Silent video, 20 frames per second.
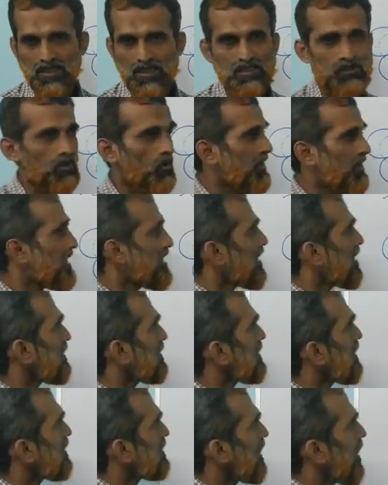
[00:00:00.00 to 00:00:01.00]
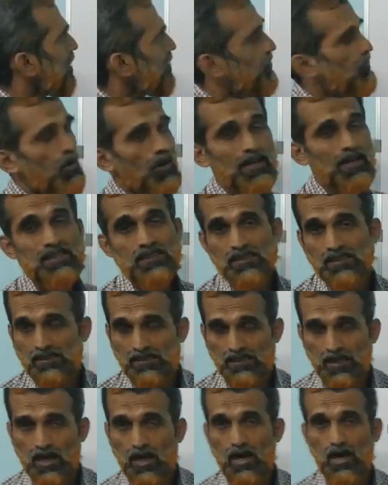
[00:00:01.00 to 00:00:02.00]
So interstitial
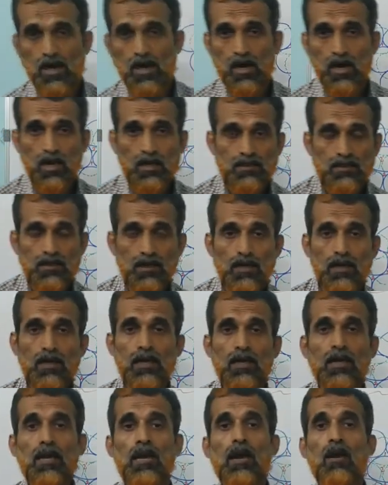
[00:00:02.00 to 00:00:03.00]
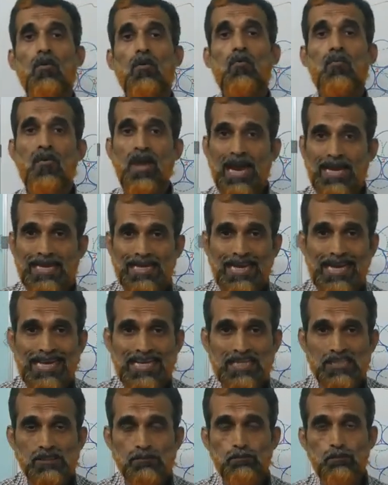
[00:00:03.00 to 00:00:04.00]
voids are the
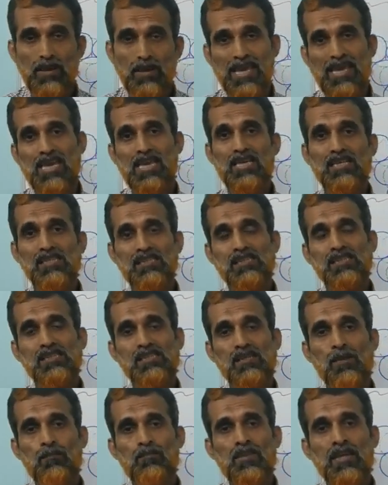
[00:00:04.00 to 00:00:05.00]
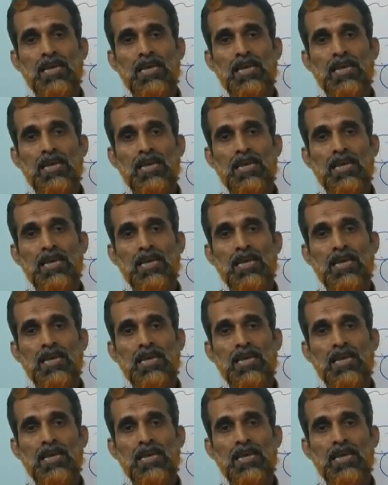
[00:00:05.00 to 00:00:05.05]
vacant space